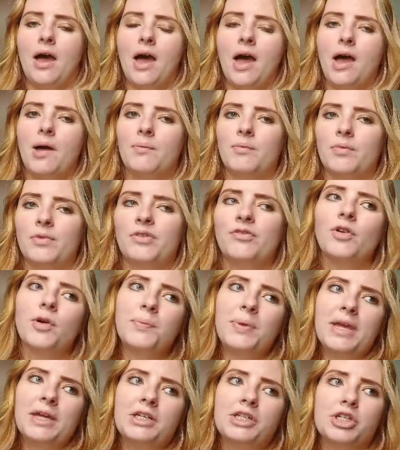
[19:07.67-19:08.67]

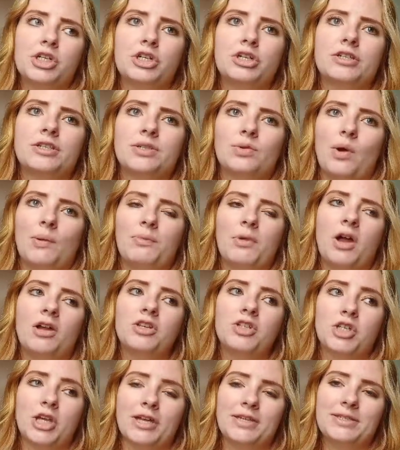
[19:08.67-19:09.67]
for pictures so I'm
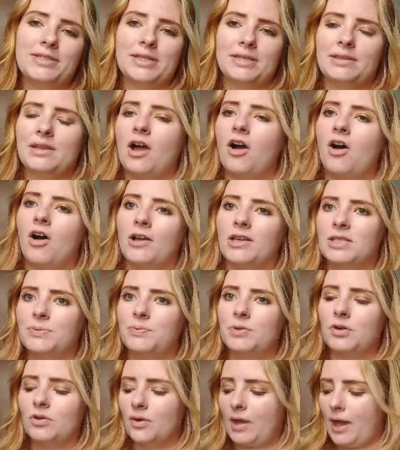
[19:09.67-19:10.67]
not just in that
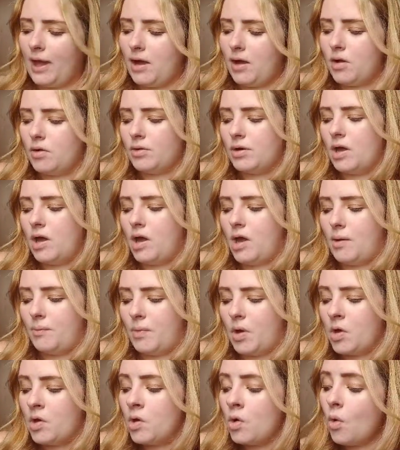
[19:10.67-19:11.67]
hospital
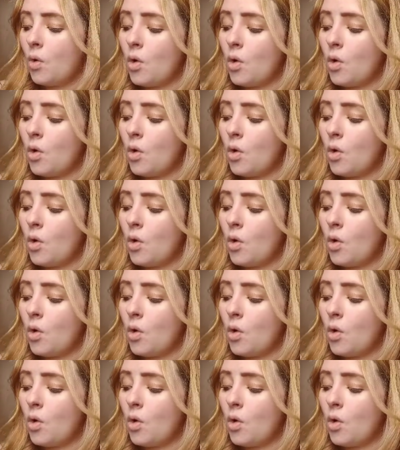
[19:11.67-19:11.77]
gown,